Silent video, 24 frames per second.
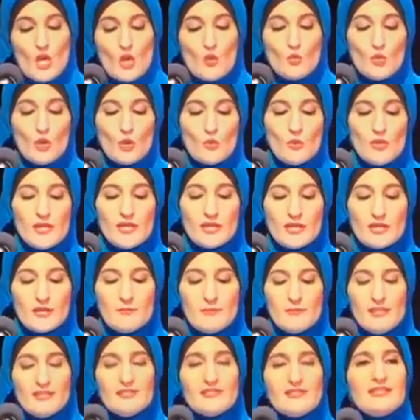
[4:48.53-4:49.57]
Will we
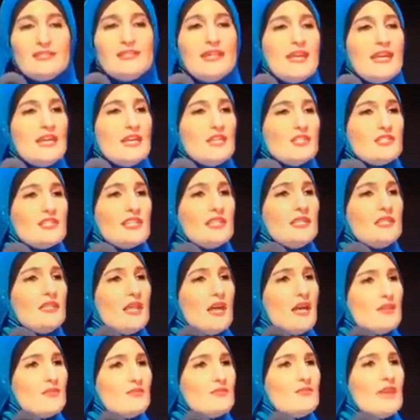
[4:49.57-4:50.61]
commit today to
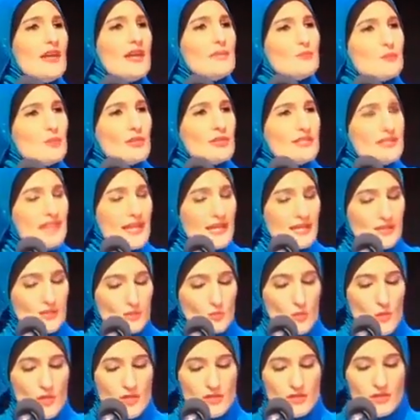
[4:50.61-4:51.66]
love and protect
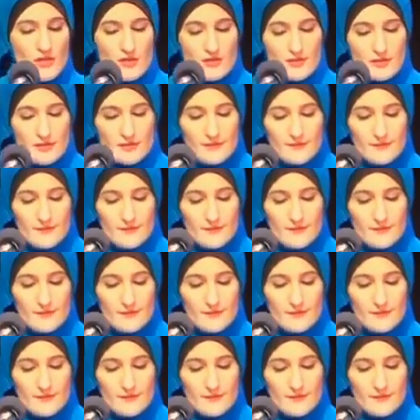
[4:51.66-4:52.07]
one another?